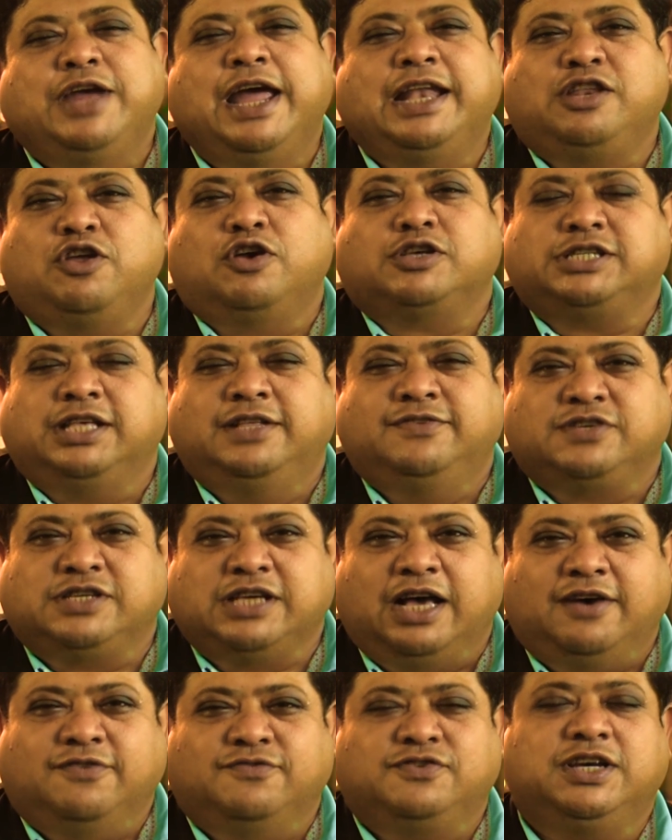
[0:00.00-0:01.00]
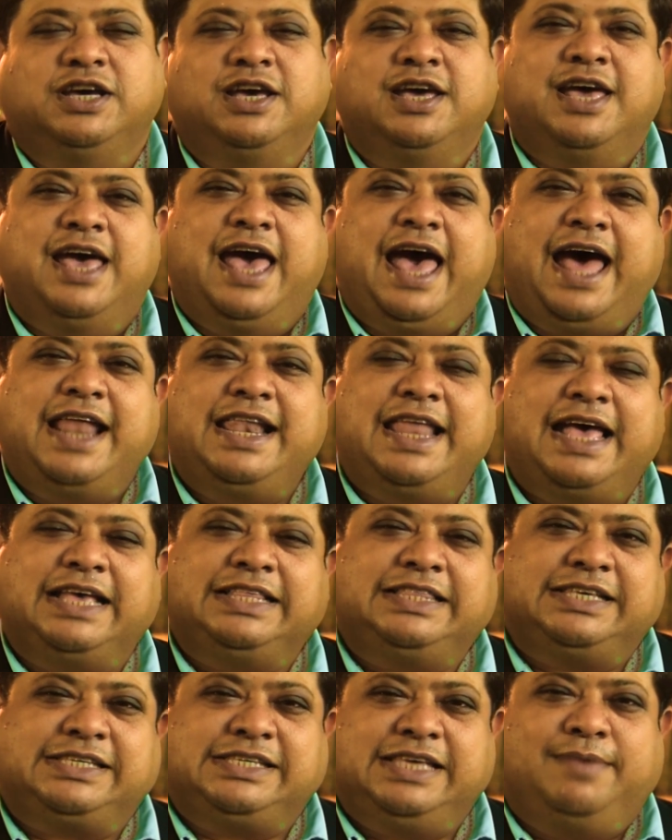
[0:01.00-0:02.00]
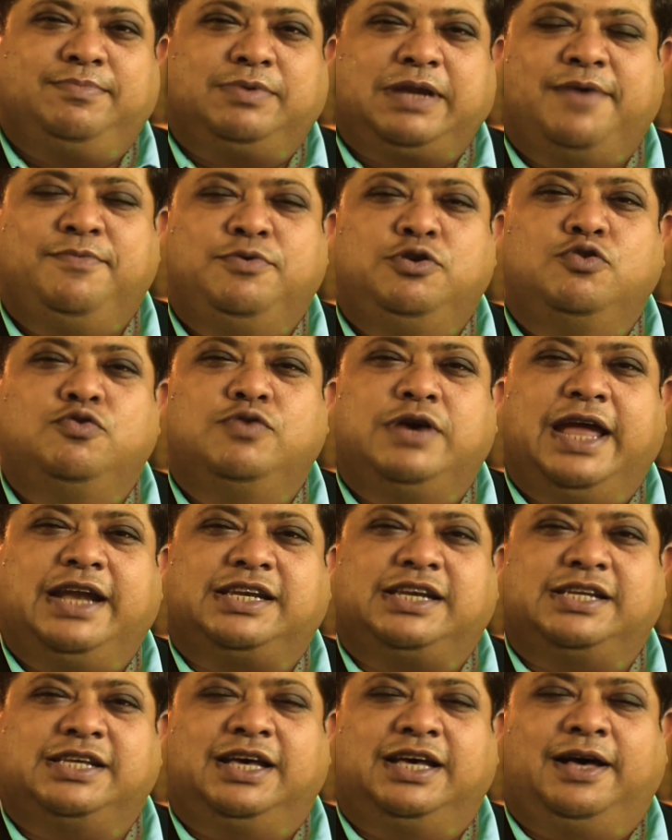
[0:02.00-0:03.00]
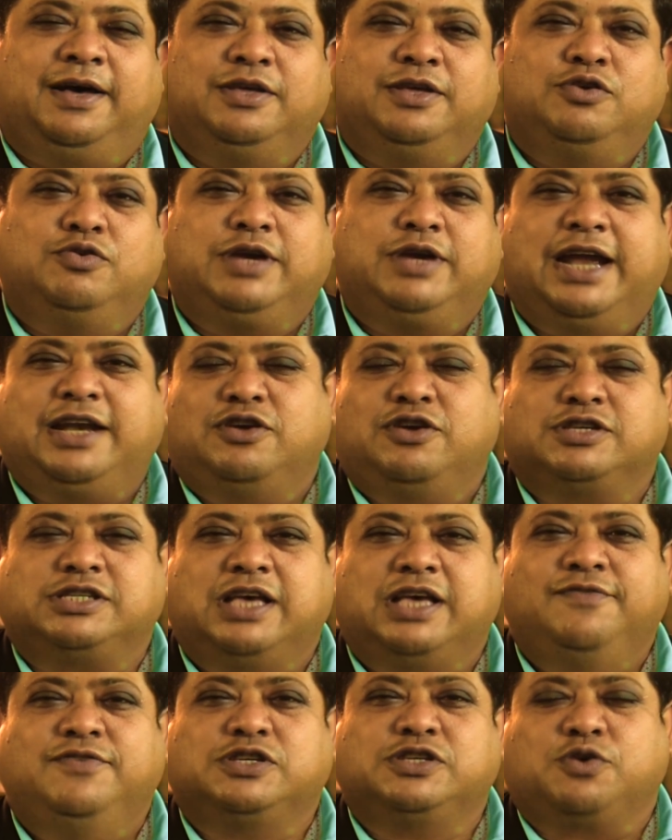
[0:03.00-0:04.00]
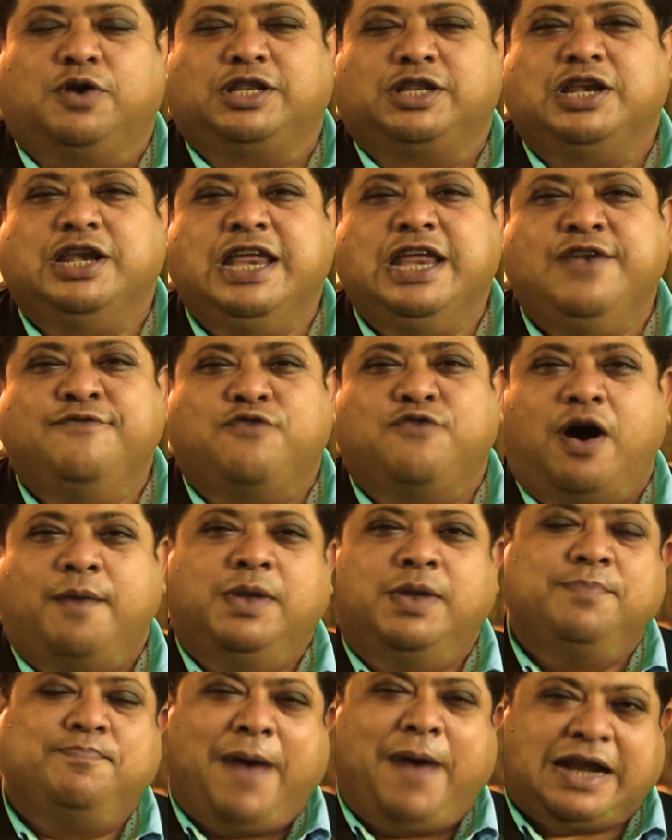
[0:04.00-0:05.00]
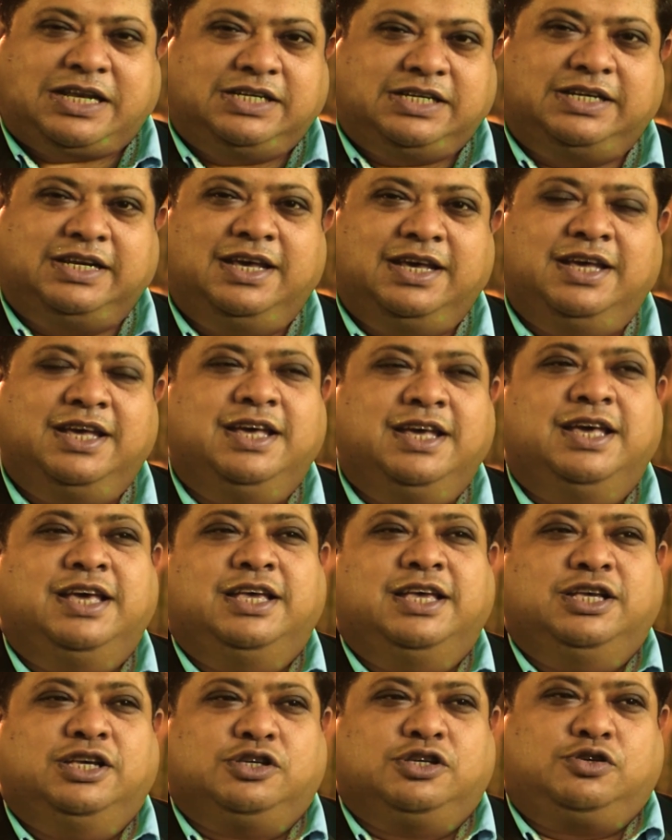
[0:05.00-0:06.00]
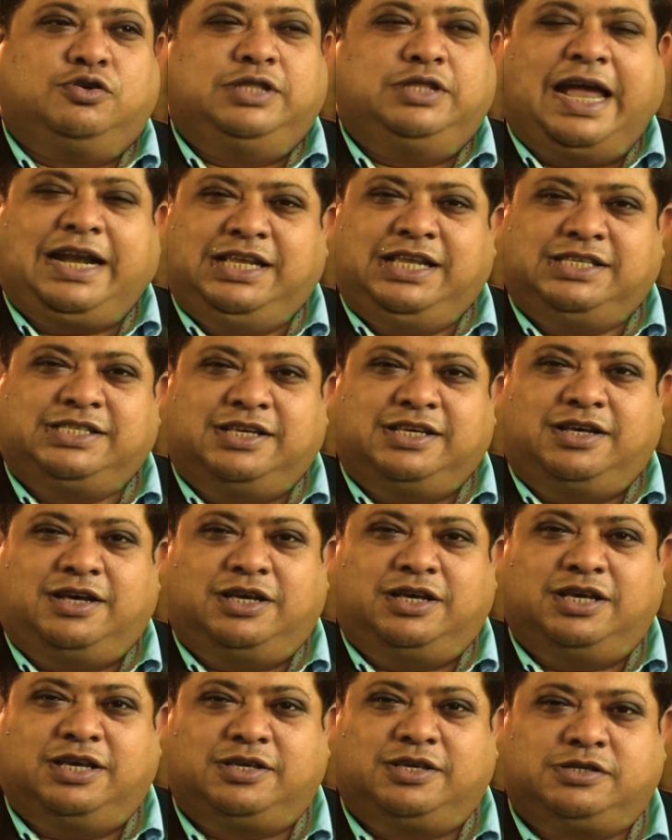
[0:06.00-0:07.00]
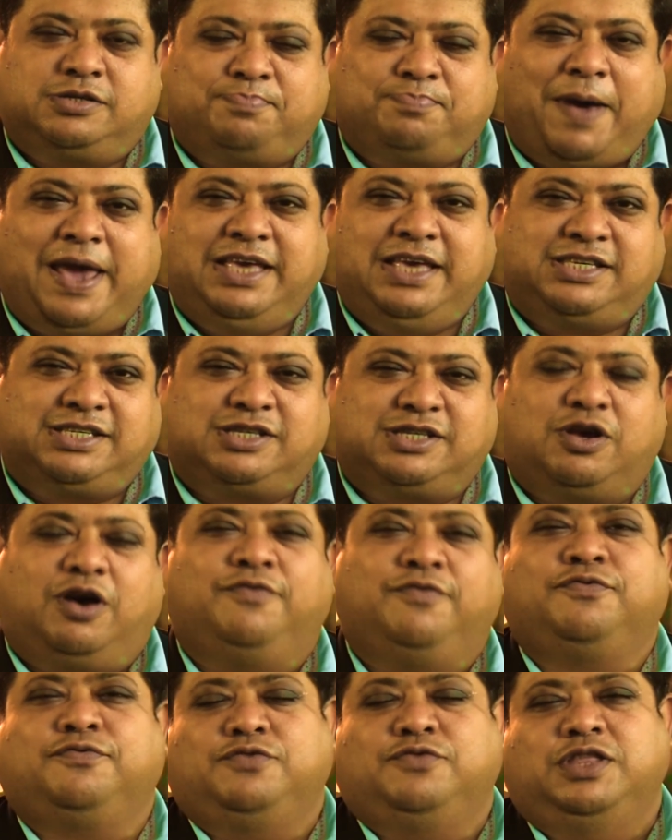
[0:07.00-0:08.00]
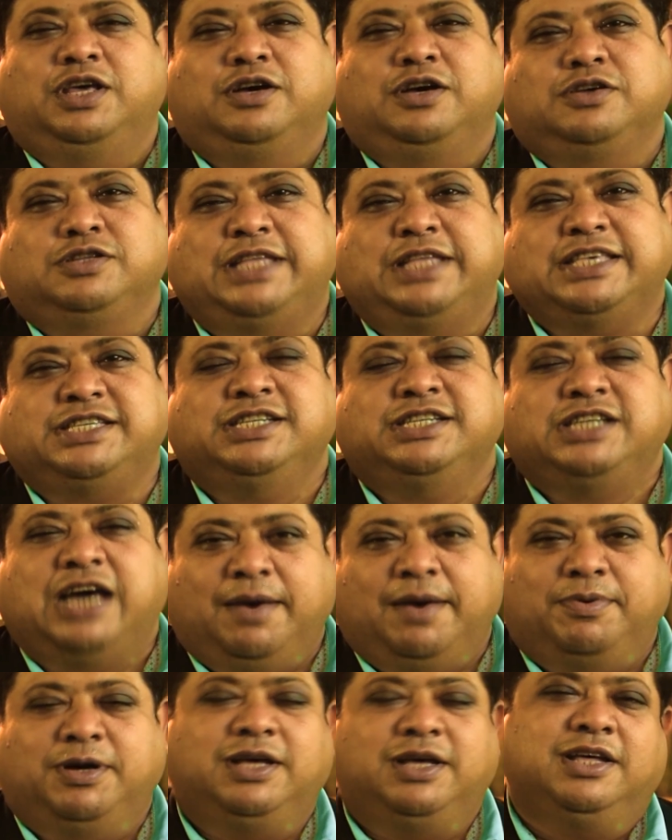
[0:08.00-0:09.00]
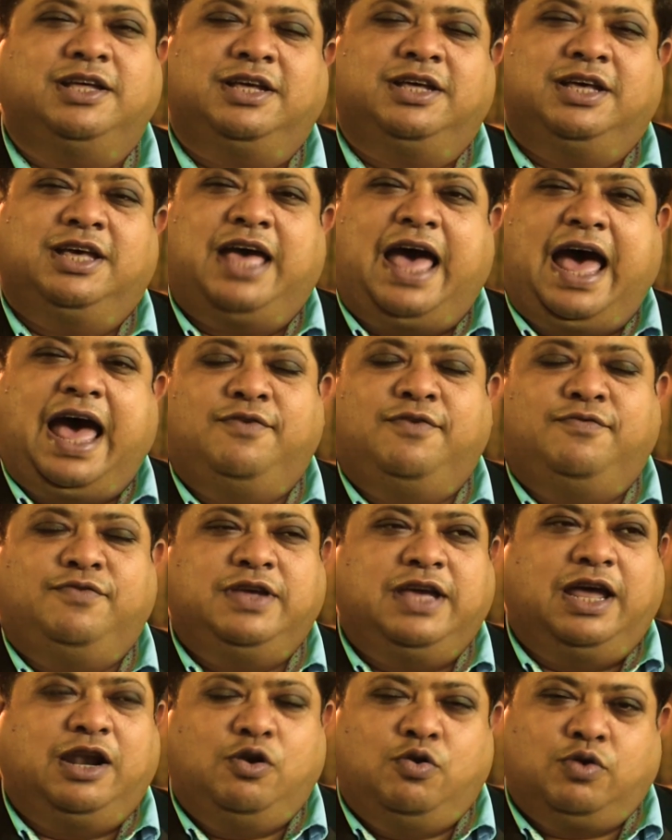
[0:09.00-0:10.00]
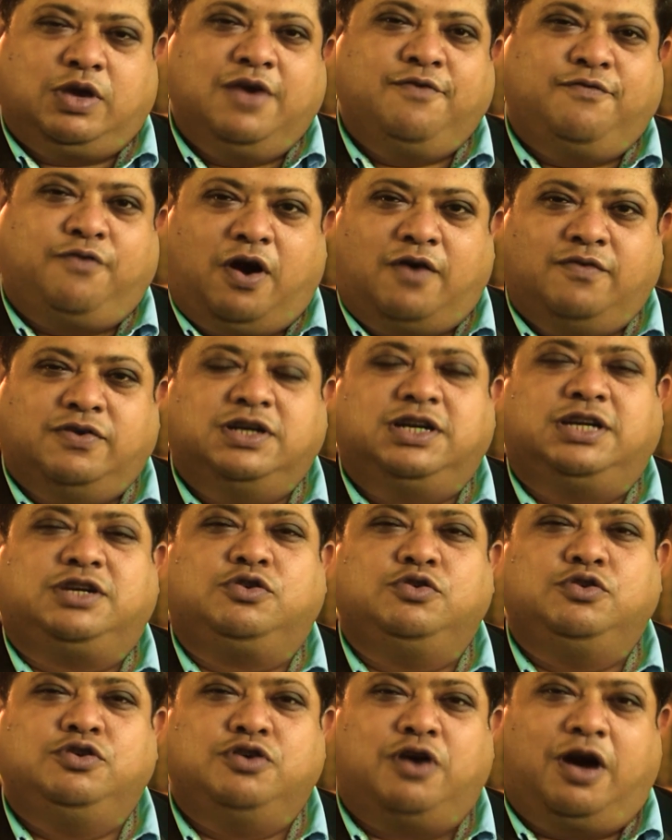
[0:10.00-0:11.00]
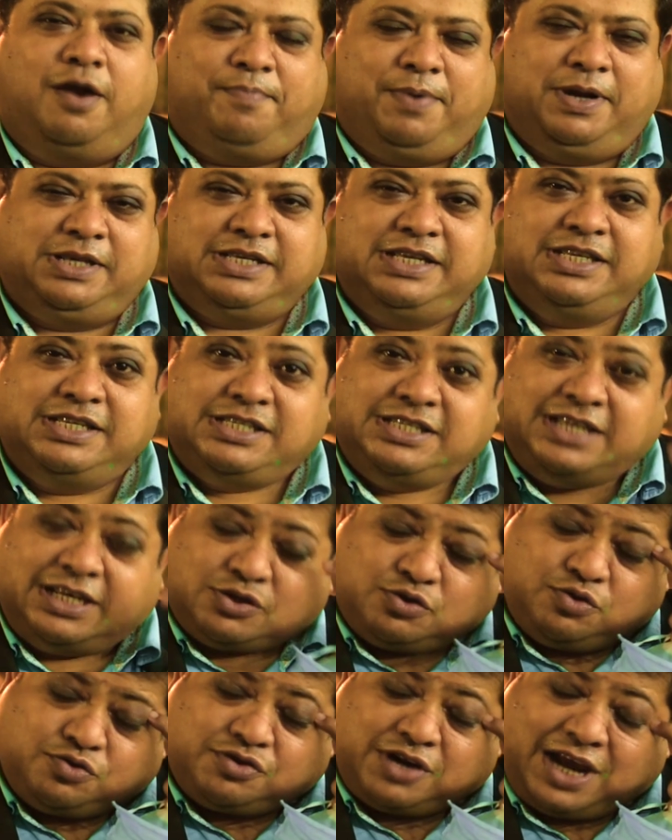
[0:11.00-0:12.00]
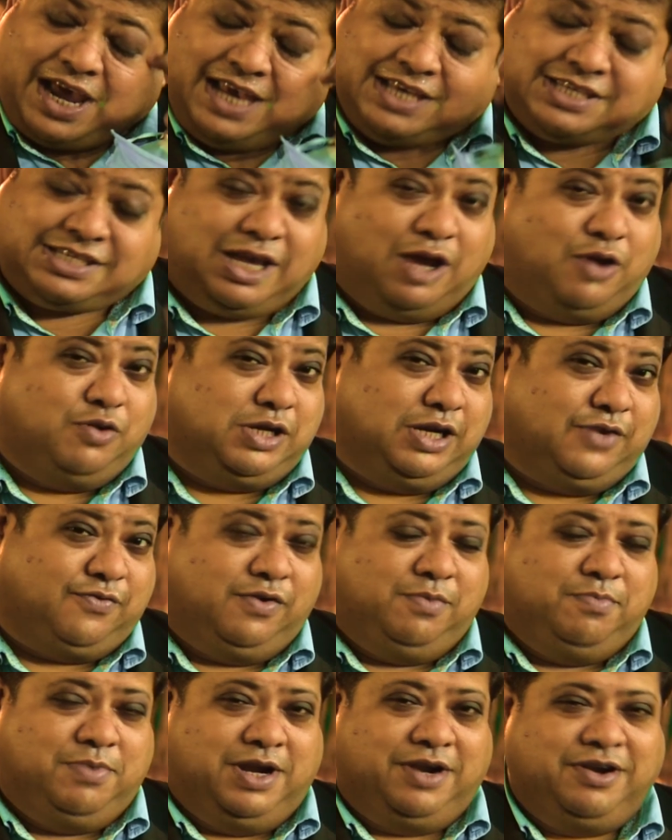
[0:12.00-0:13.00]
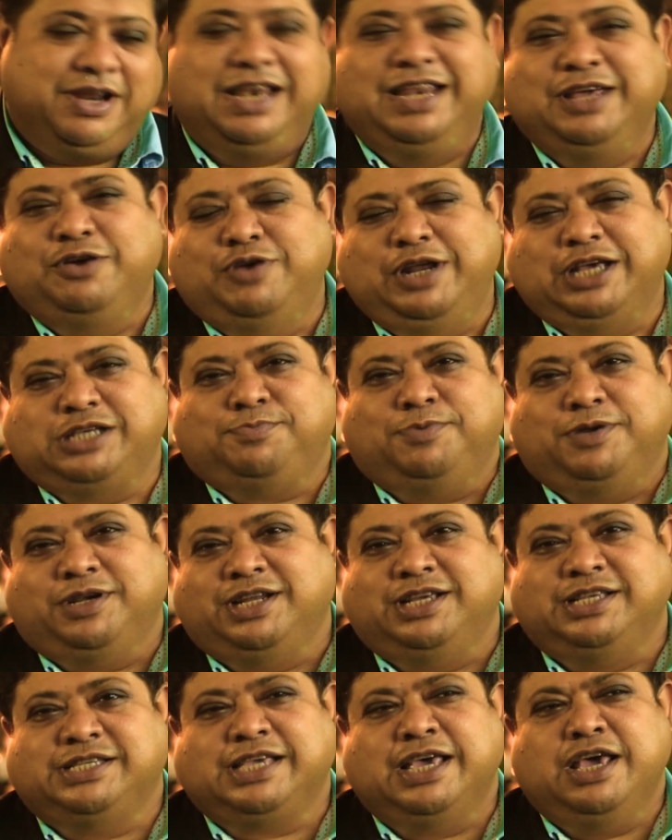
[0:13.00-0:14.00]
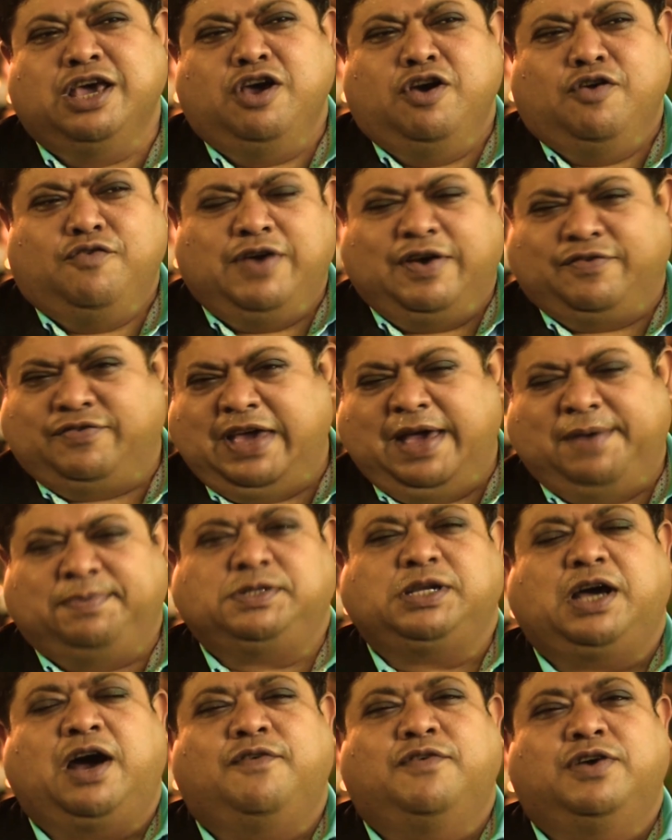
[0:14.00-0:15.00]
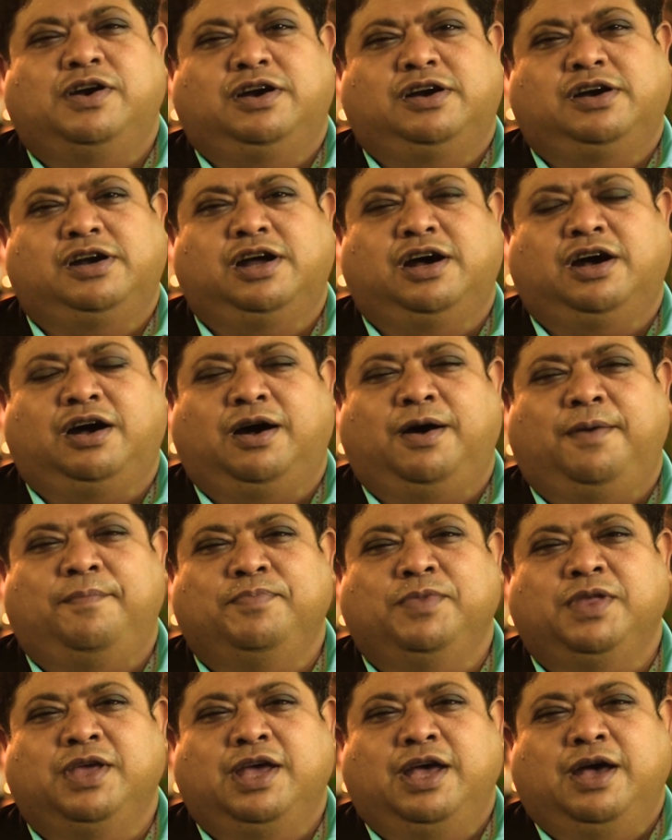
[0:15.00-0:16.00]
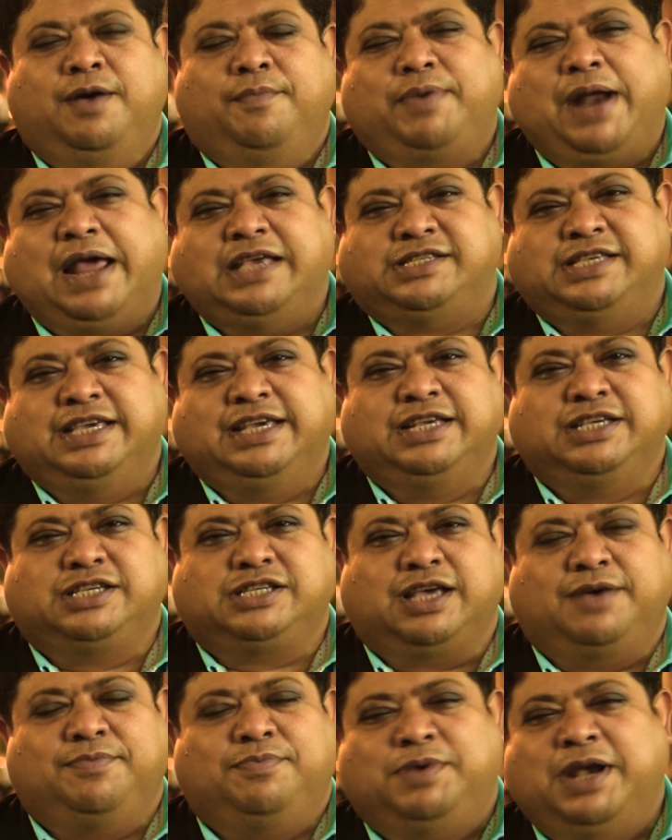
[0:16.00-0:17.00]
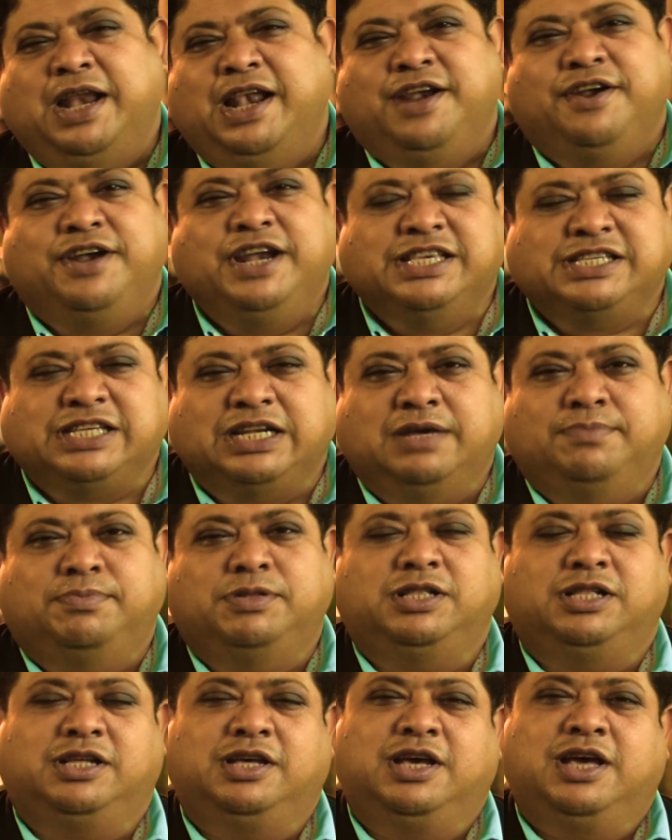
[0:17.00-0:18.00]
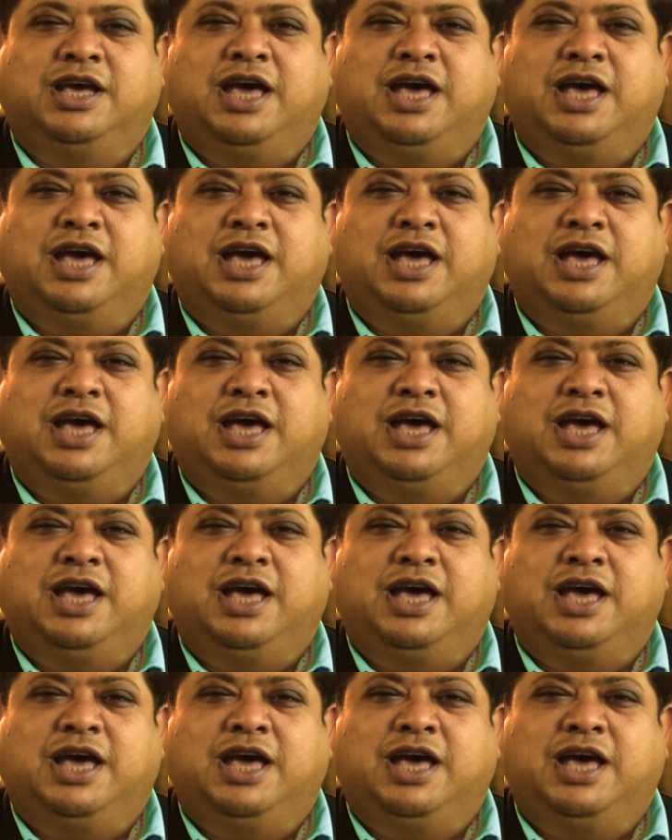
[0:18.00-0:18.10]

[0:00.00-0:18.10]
you get yourself served and at the same time you get uh, you get your service quite an informal pattern so that is the spice of the Desi Dhaba and we are looking forward to your presence just to try us out. It will be a really good experience. We have kept our um, pricings uh, really reasonable.